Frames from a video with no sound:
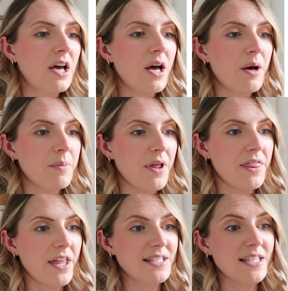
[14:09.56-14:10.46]
But
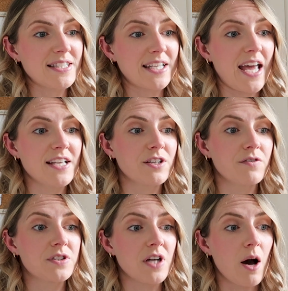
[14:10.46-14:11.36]
this is a case of
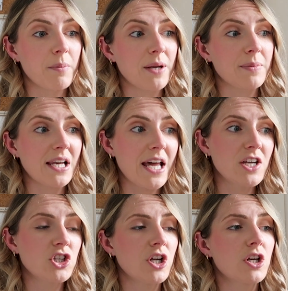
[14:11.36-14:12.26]
dart manipulation.